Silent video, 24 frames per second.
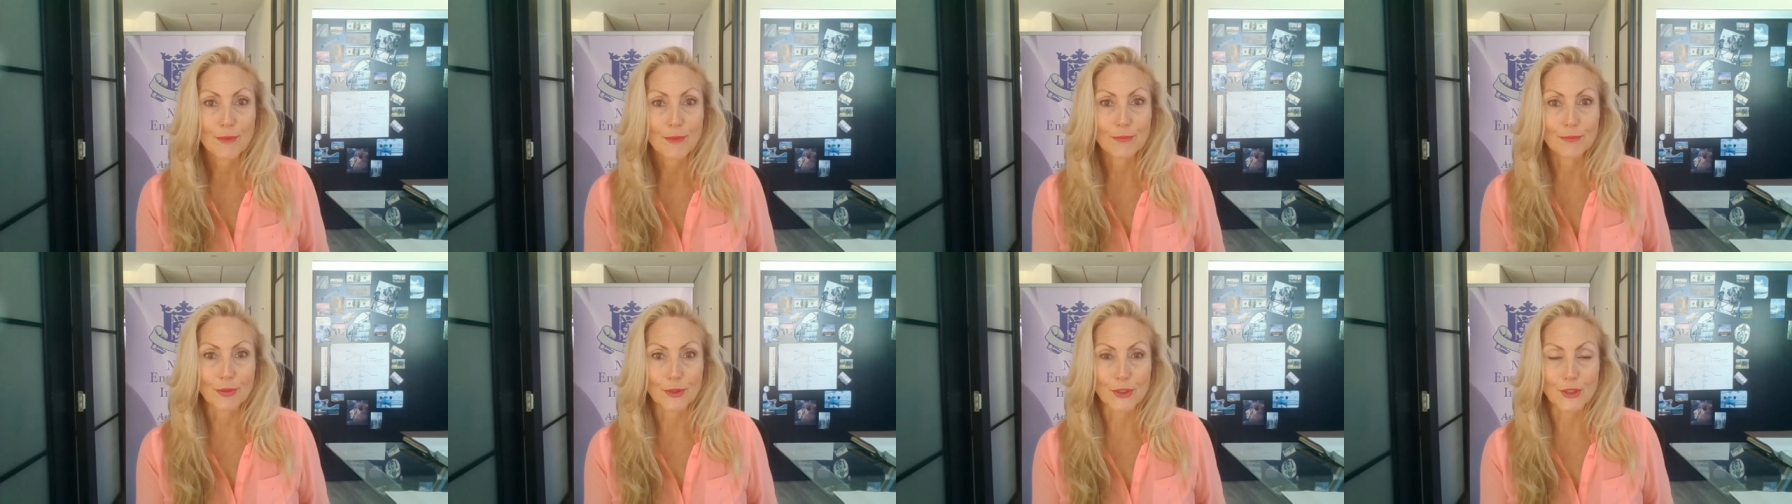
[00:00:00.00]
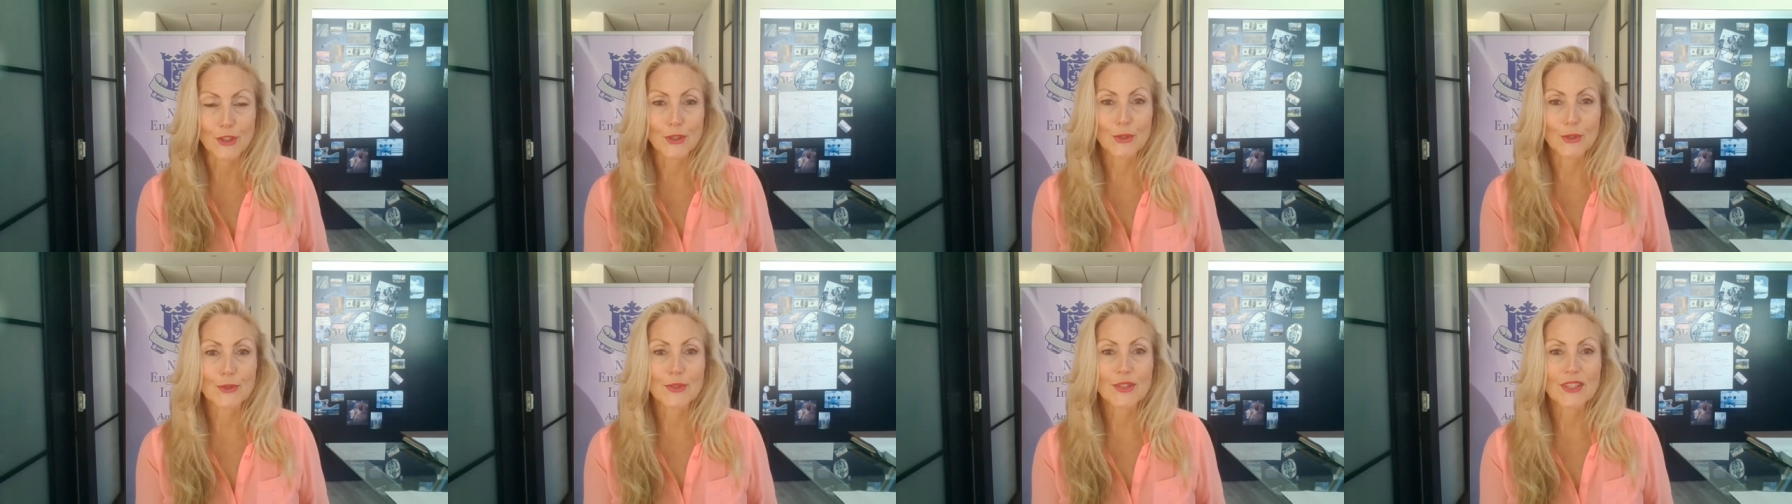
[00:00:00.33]

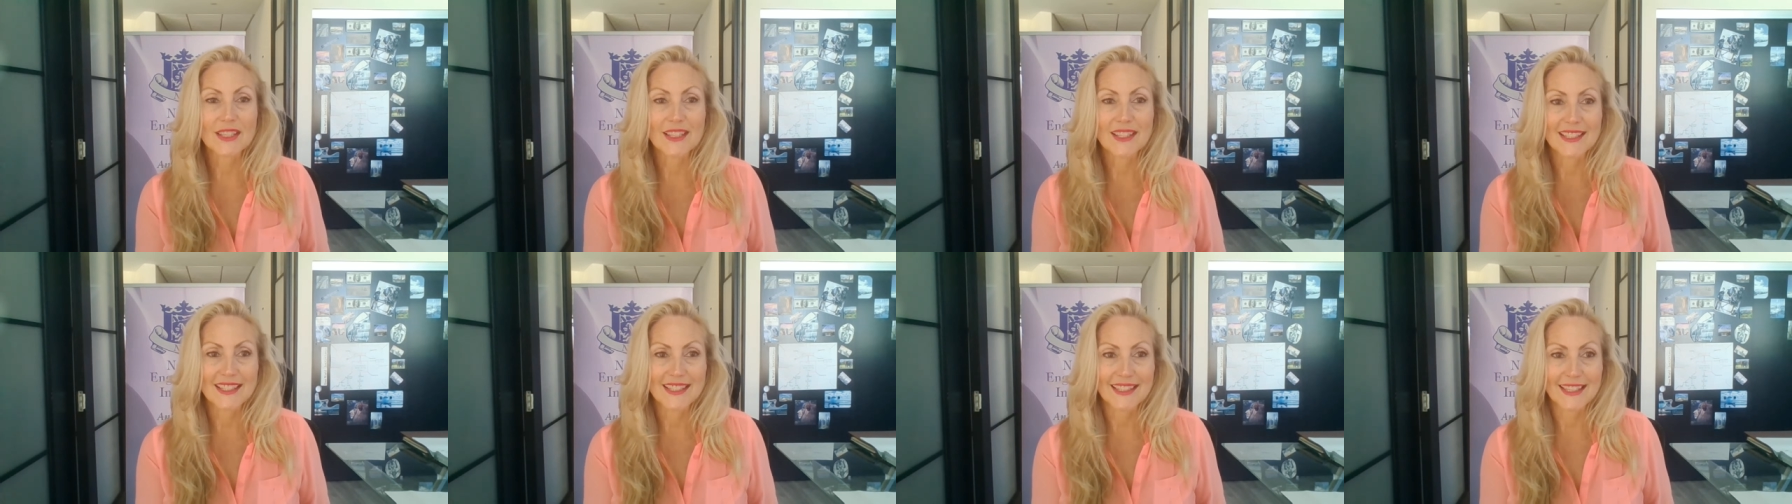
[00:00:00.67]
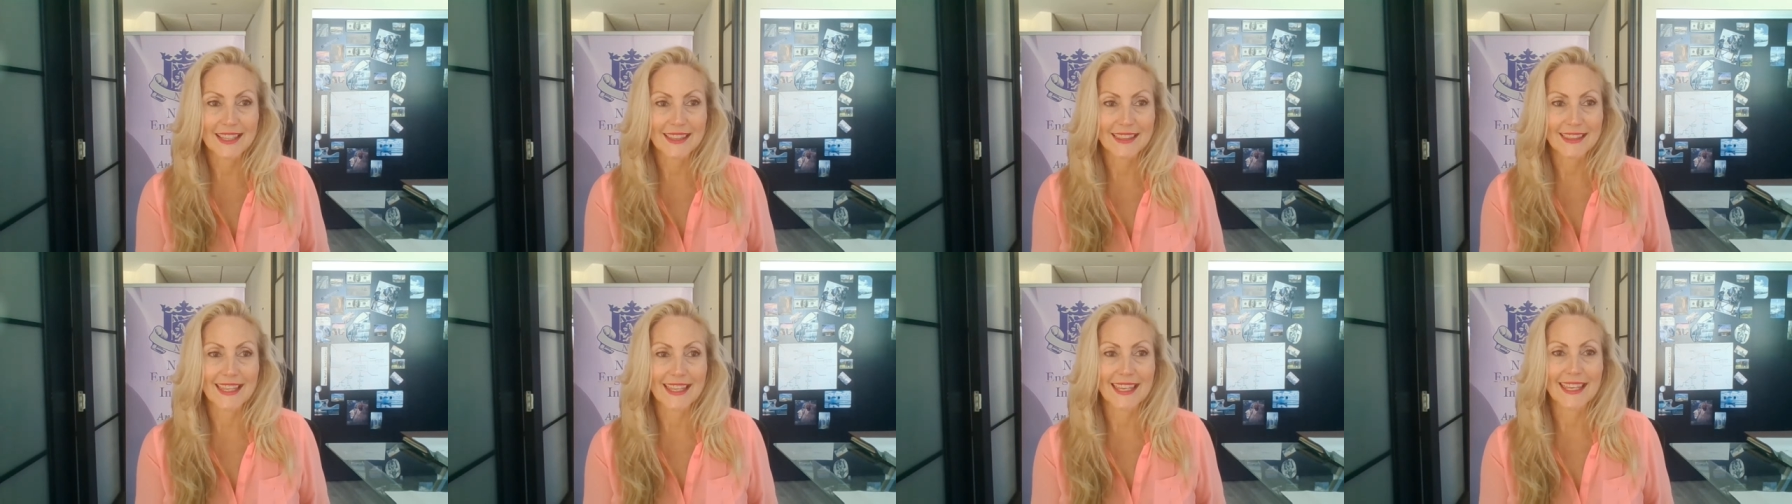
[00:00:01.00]
produces
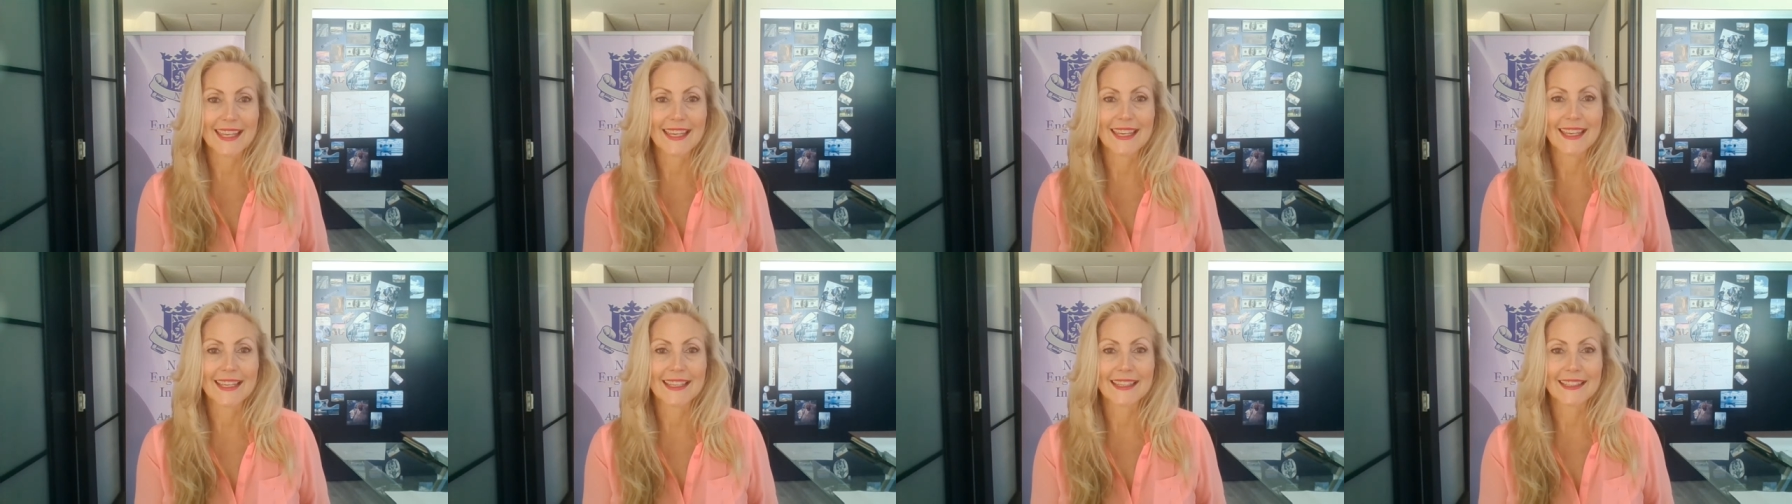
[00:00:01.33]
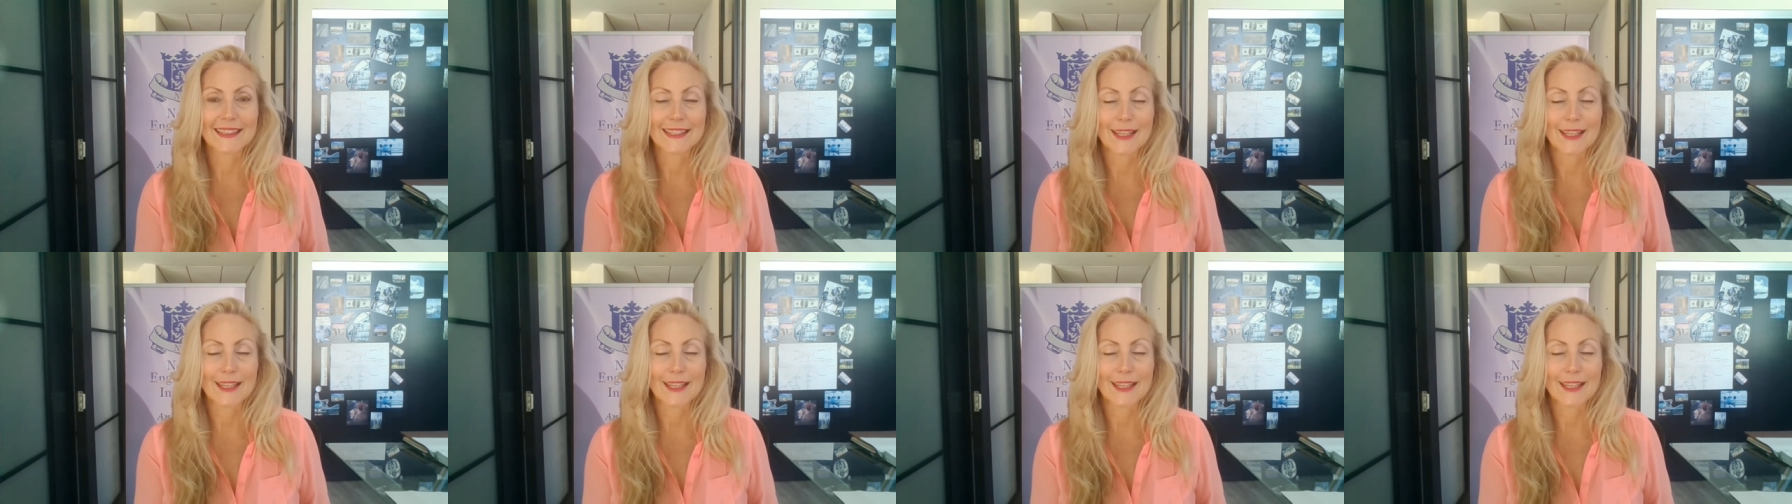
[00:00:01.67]
the thing